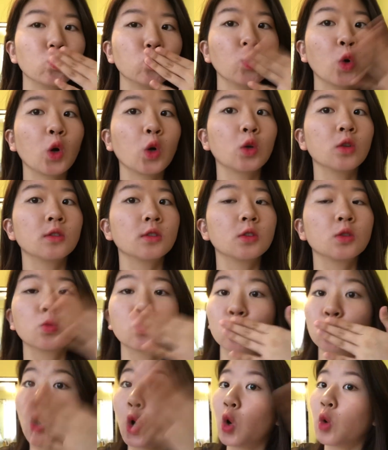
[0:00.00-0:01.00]
just have to make
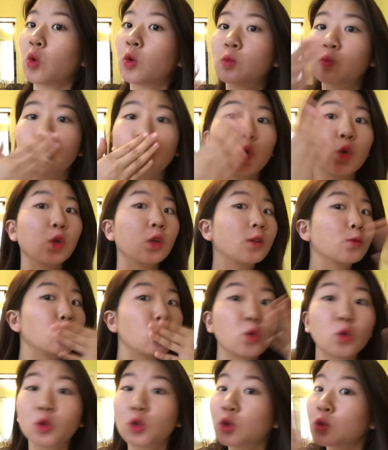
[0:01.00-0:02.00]
sure you blot
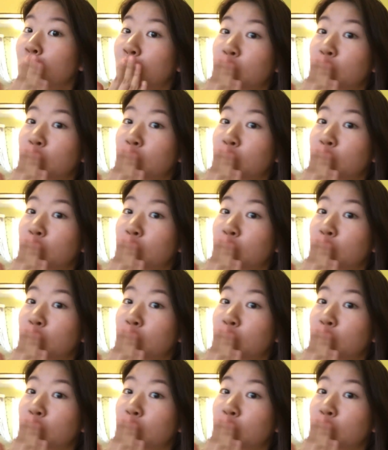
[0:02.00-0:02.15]
beforehand.